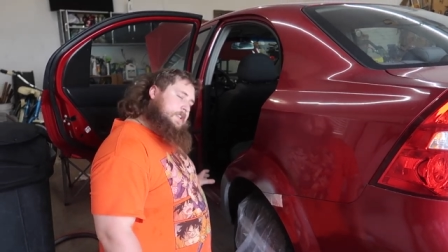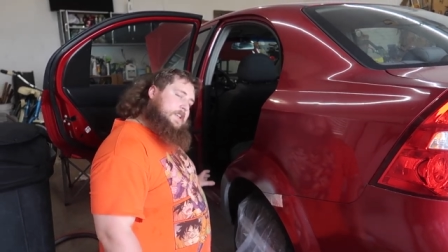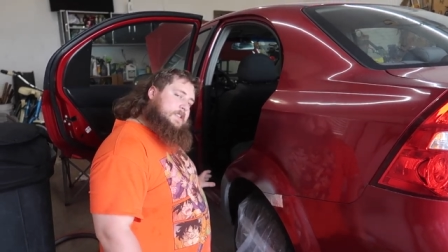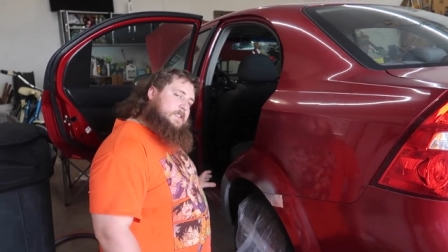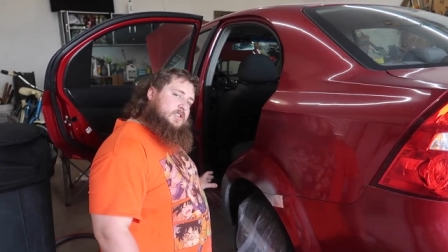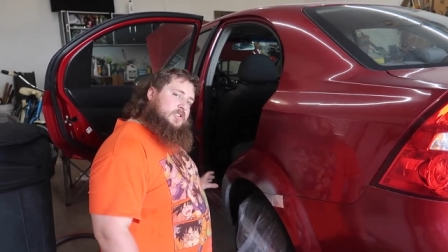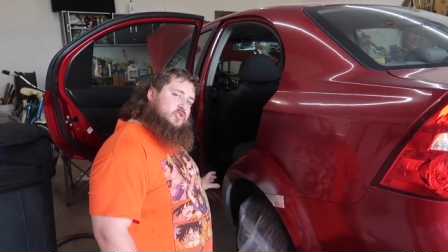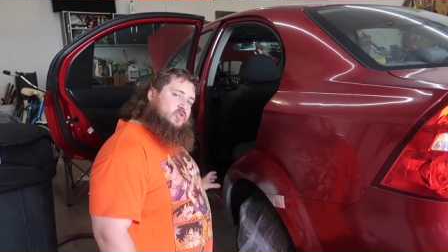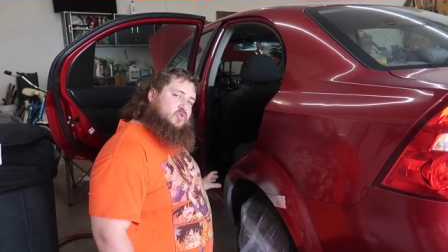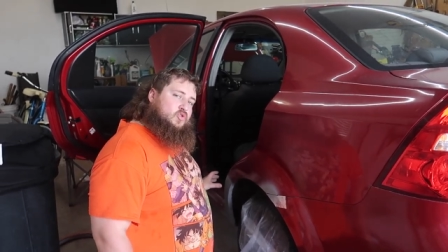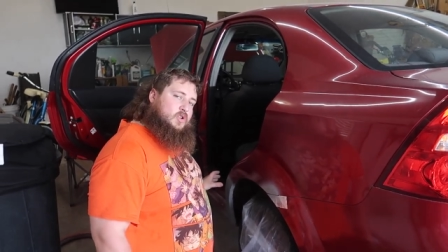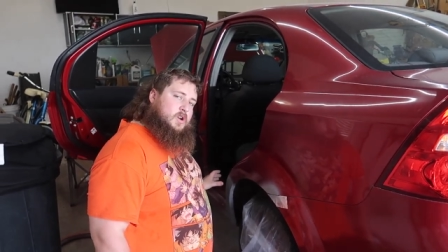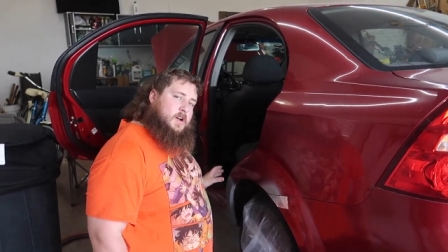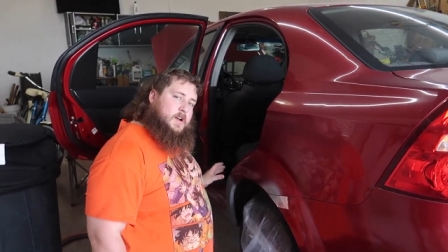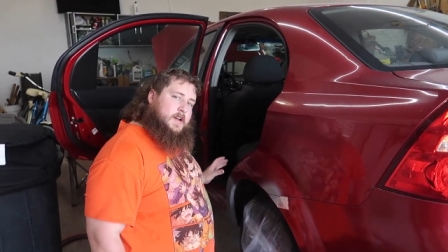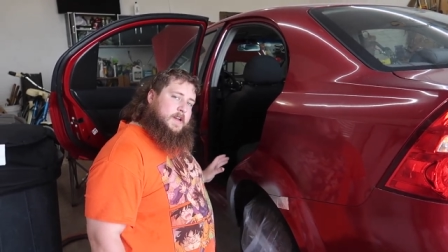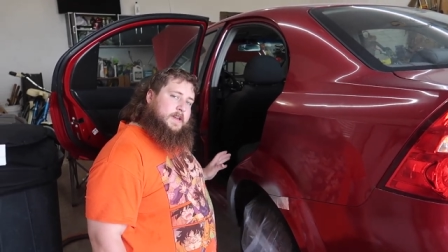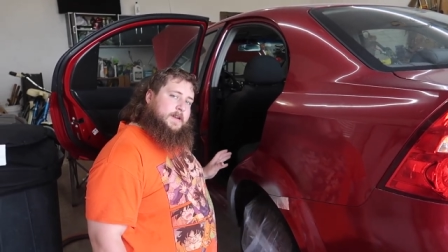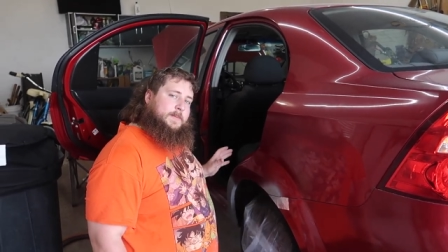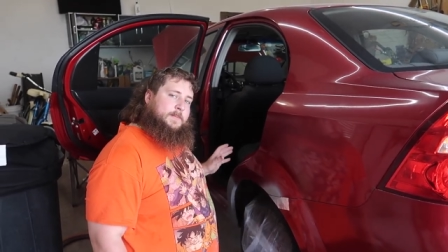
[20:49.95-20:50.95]
let this
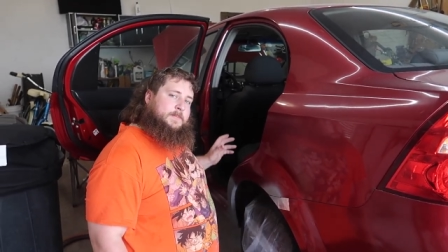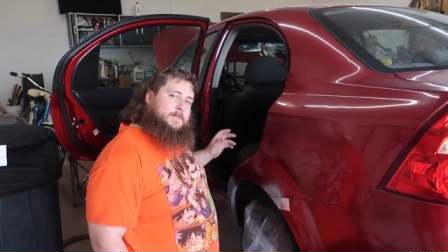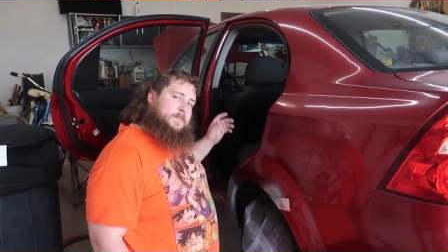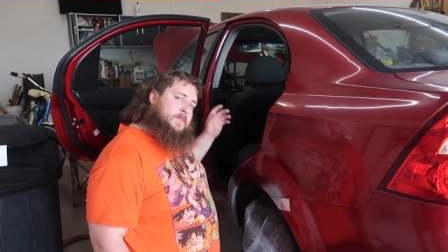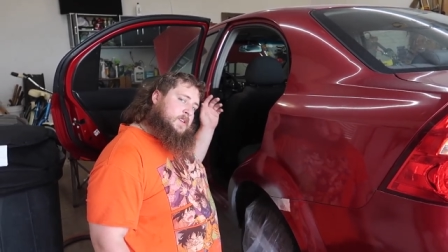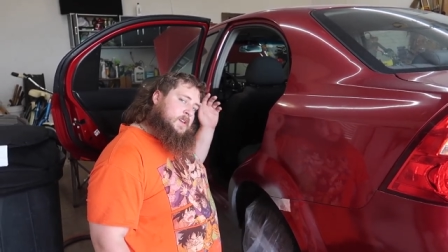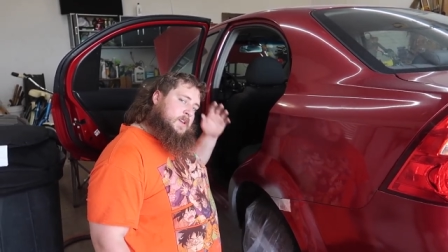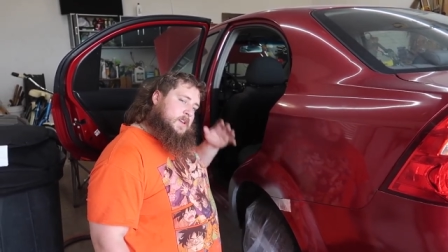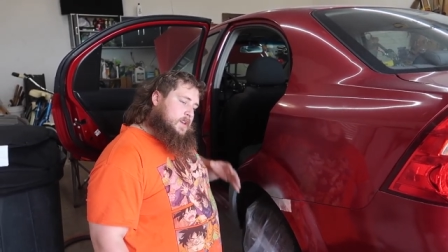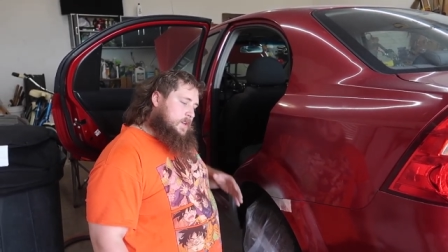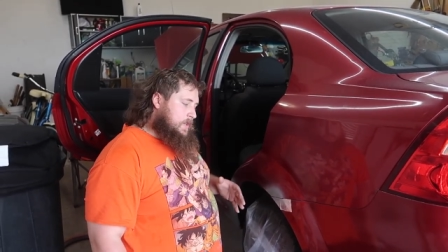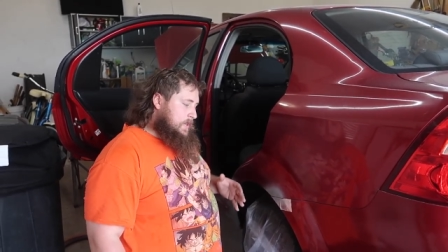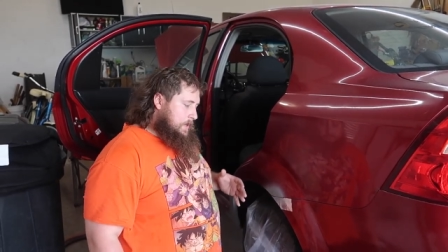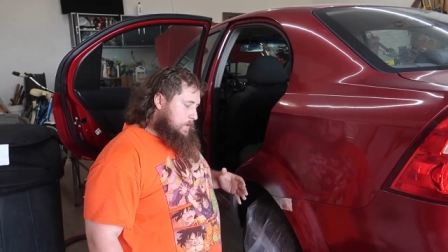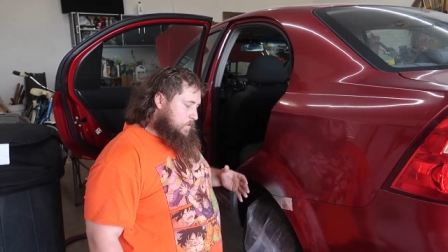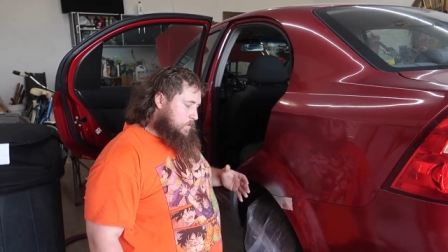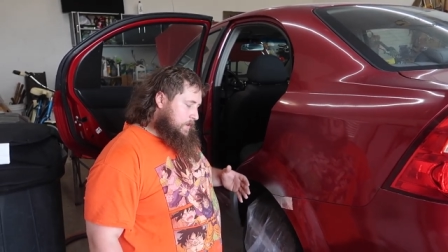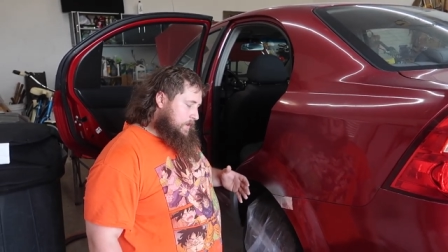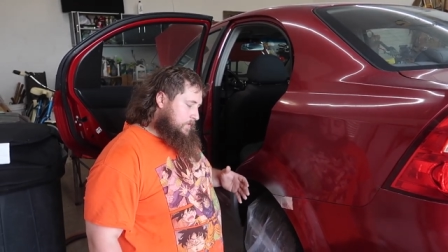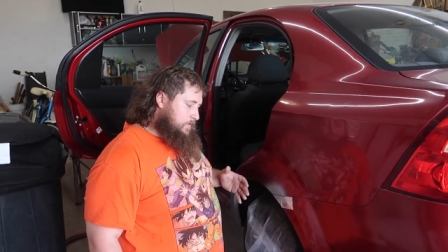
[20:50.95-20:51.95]
dry,
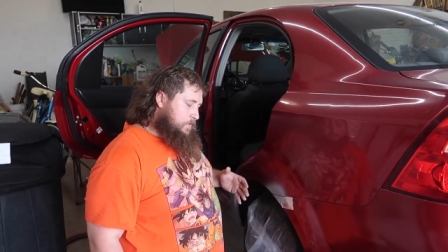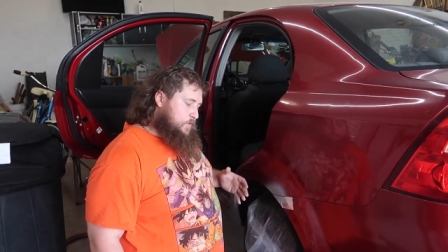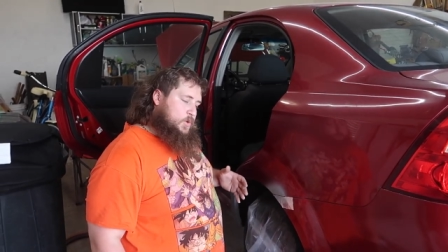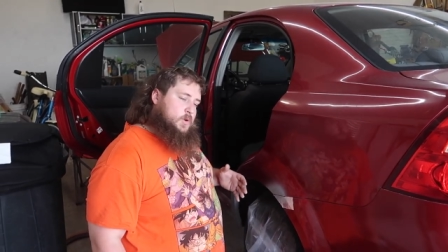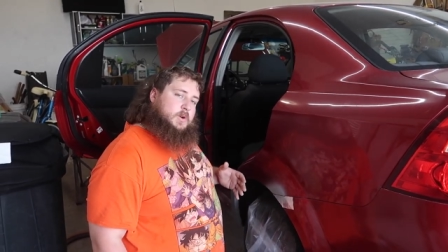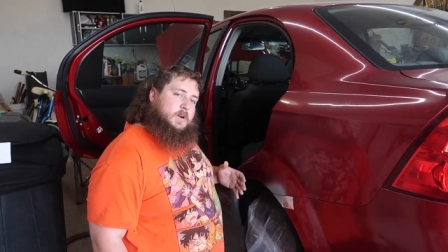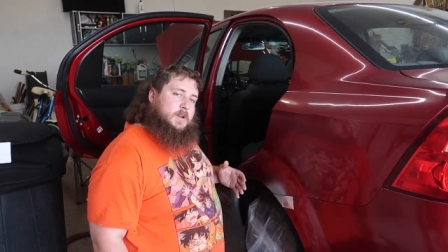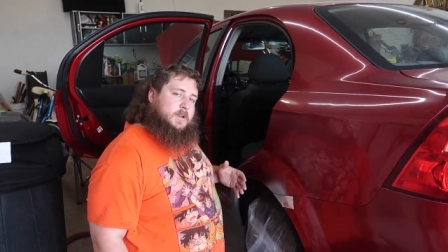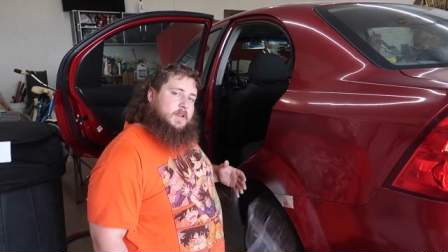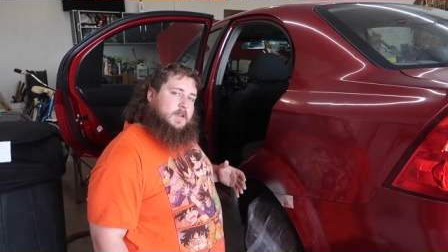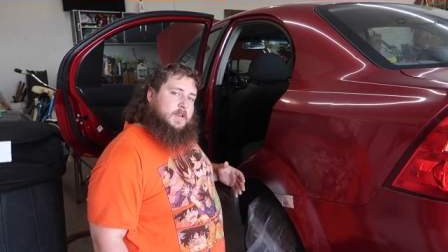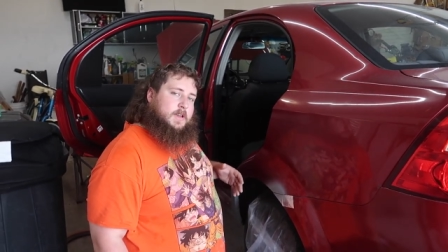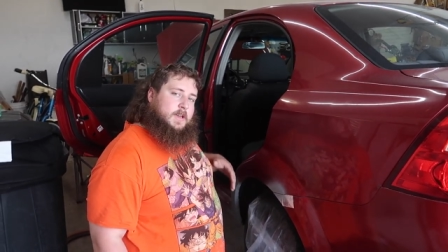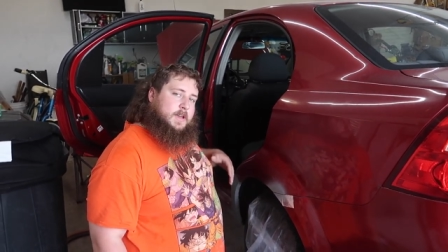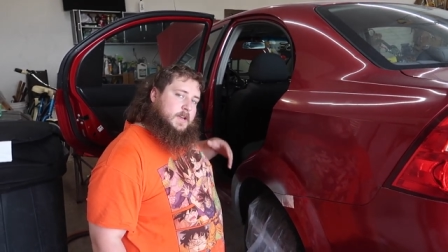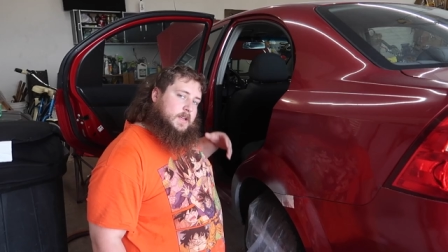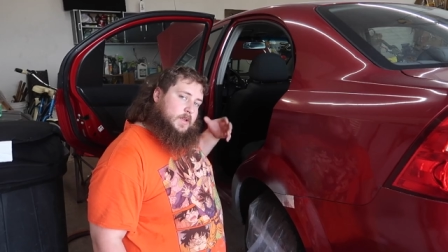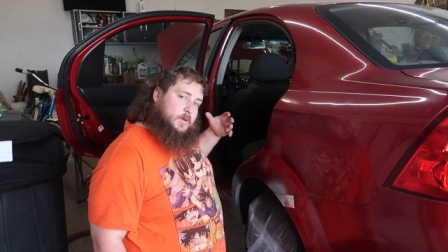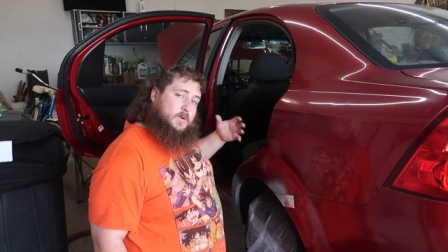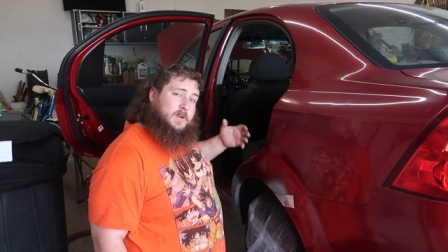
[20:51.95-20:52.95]
I'll wait for it,
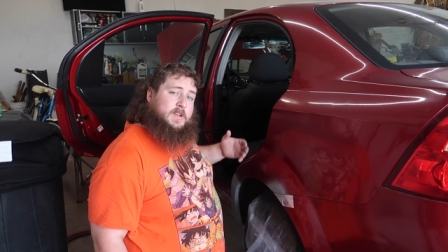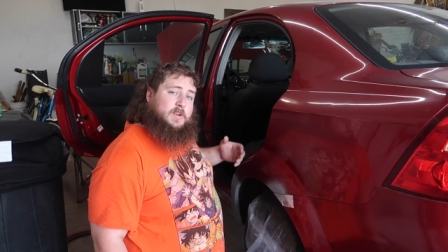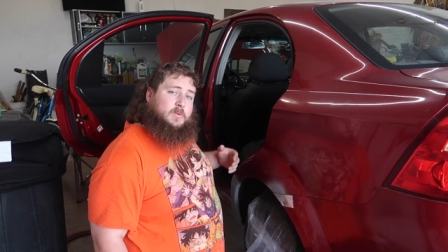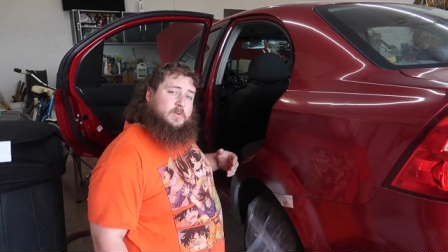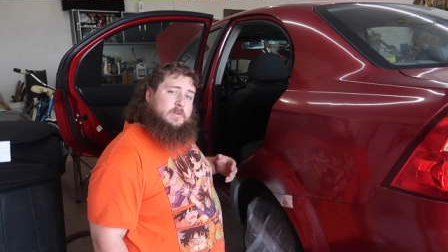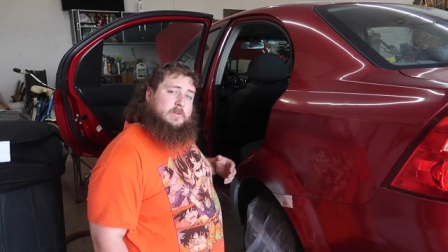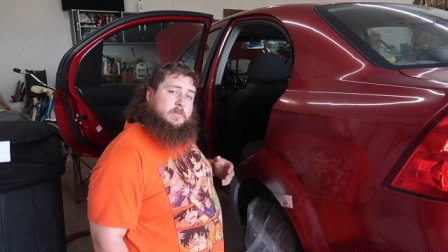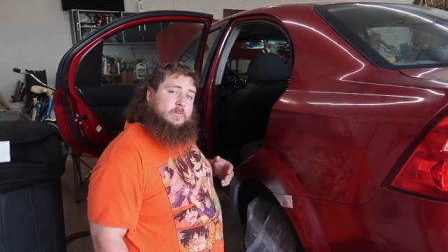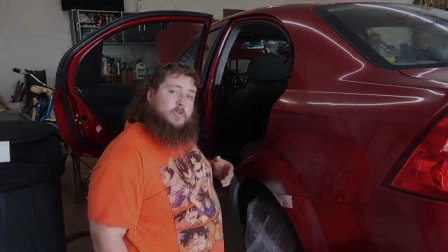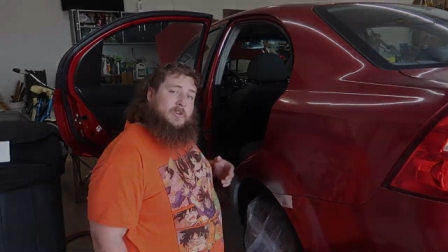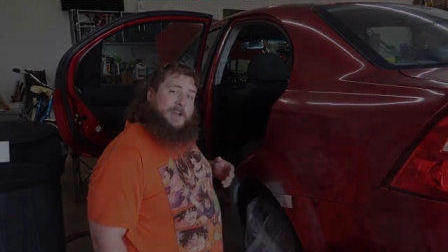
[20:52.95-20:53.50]
and I'll hit it with some